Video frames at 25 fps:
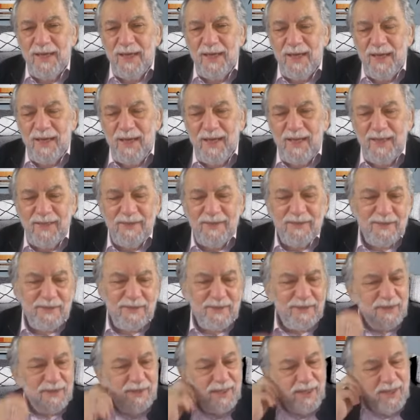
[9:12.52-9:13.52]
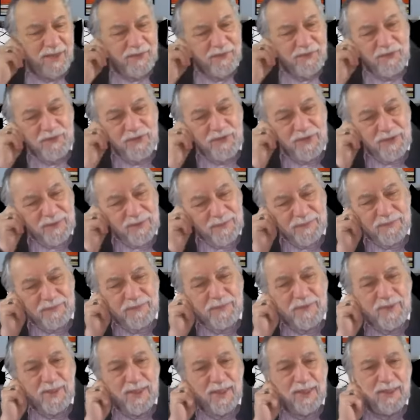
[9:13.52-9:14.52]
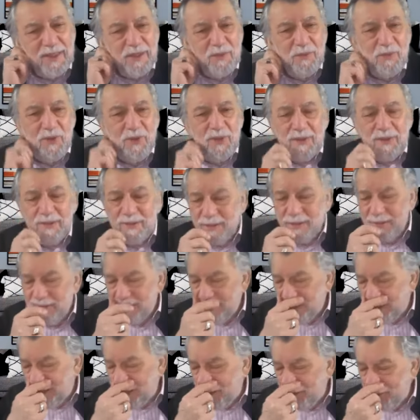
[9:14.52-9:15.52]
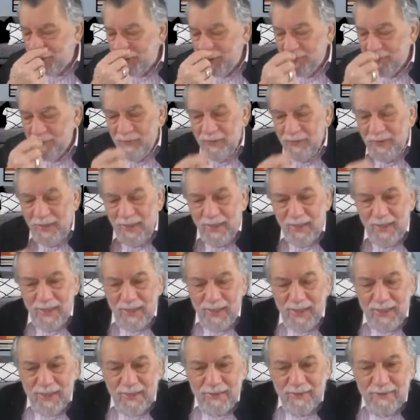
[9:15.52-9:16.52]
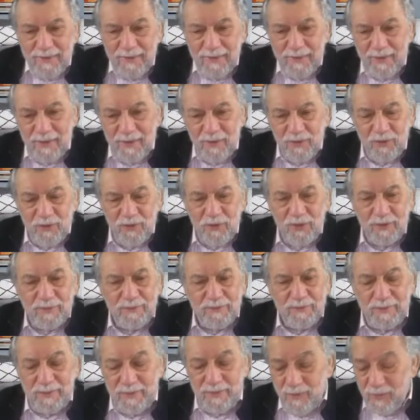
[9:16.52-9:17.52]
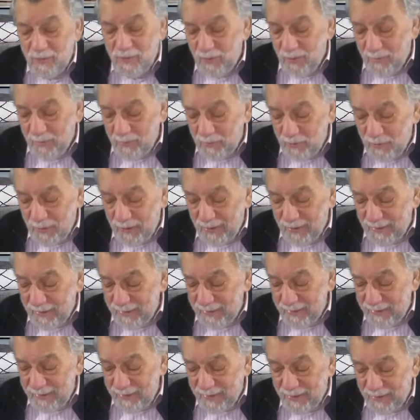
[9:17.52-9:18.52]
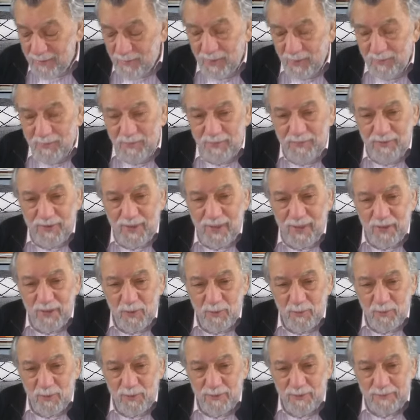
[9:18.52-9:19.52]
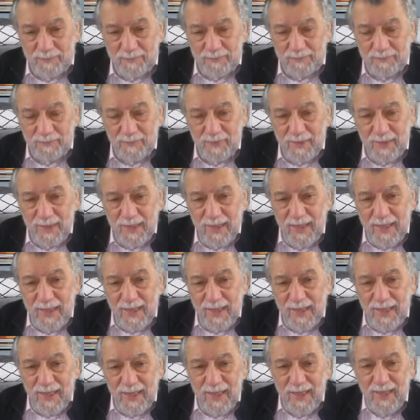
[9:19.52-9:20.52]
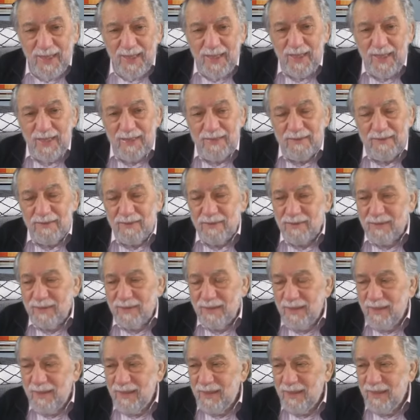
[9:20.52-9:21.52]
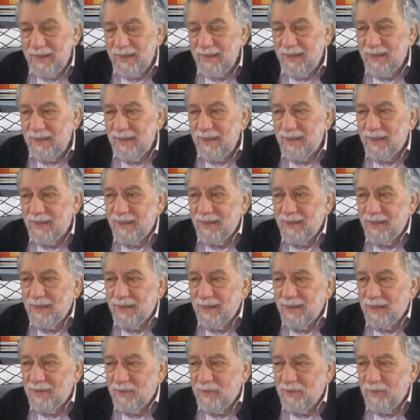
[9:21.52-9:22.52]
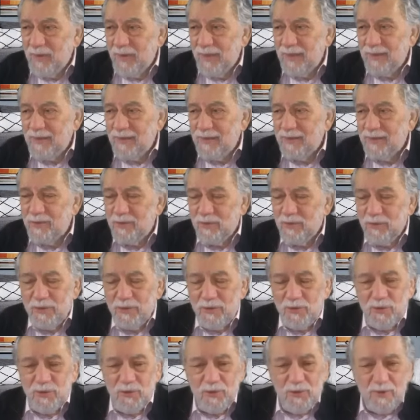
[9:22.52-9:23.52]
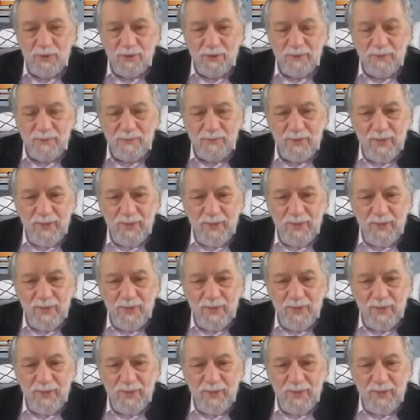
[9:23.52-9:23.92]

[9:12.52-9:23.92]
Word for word: and he left. And he went into town, and he thought, you know, I'm looking at this. This might be valuable. And he went to a jeweler,